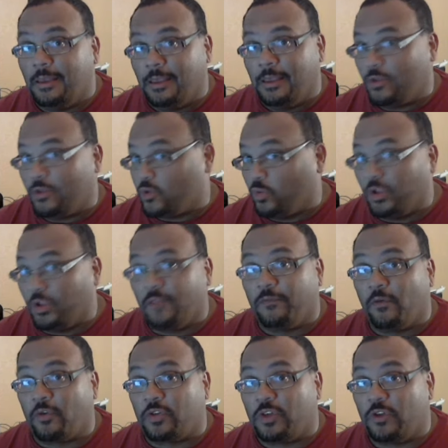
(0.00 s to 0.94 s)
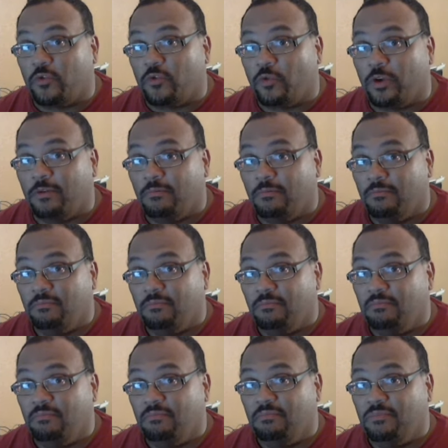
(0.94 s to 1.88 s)
in the 21st century,
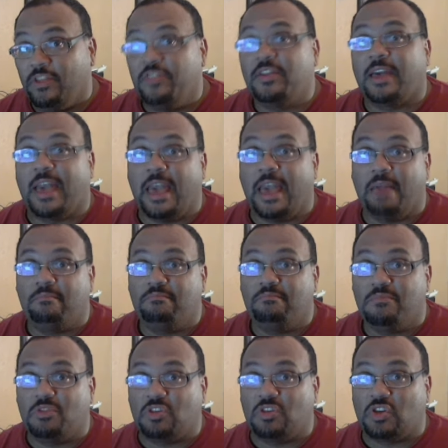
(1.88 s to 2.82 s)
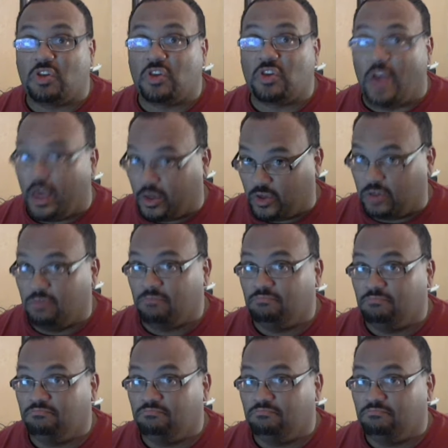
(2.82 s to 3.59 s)
then the game sucks.